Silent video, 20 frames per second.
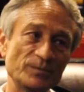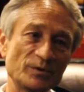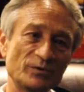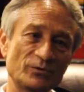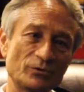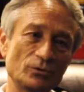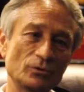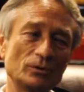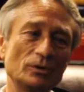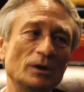
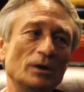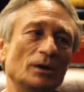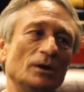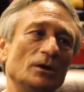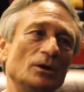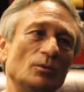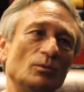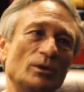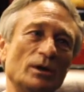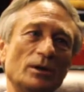So
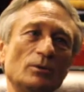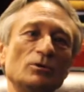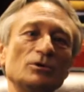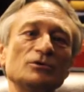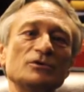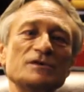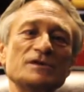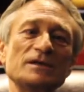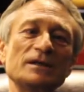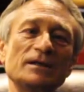what I
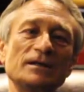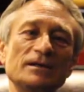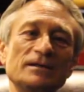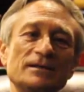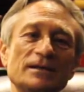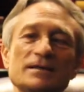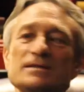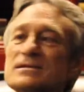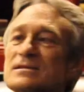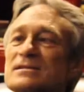want to say
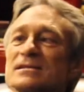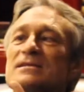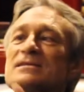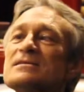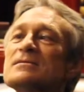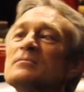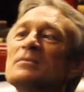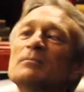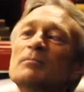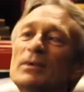that there is a
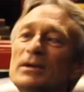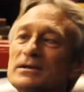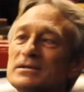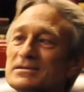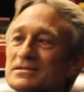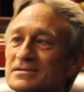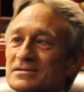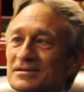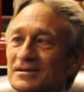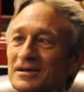system in
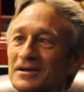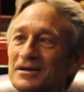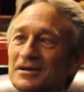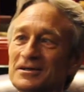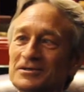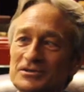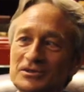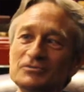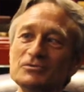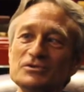place
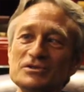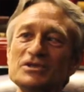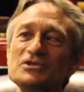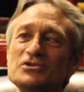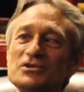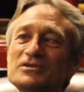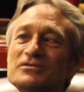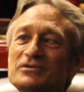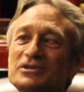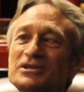that was actually